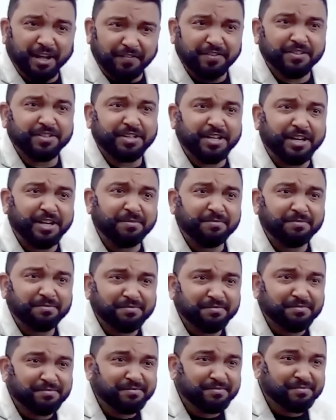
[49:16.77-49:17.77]
Life is a game.
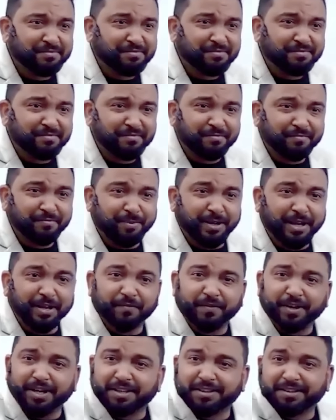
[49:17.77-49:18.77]

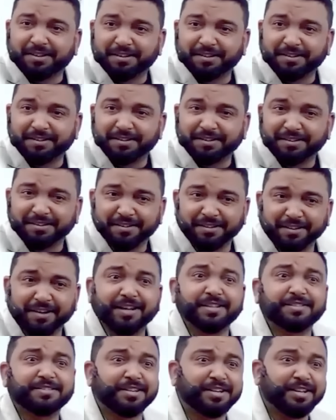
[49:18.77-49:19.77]
Playing with
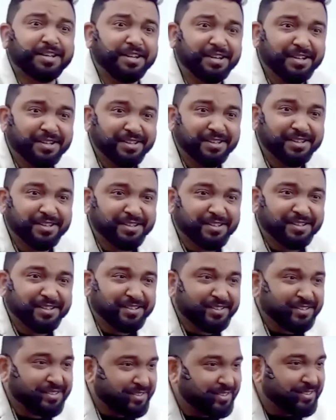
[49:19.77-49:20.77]
destiny.
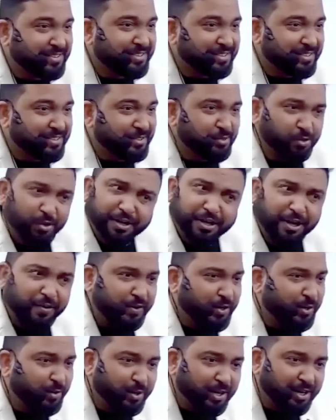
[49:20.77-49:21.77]
Jo
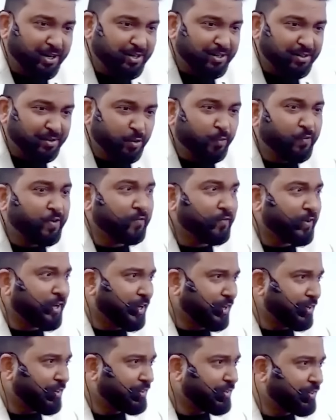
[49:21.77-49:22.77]
likha wahi hoga. Who will
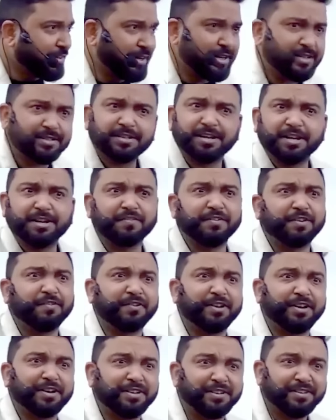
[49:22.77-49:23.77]
win? Destiny
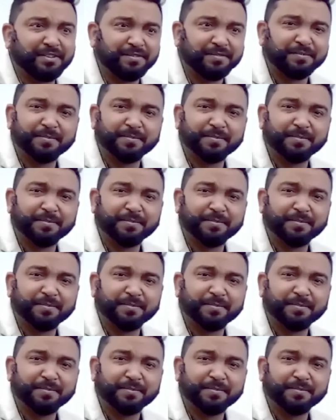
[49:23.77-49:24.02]
will win.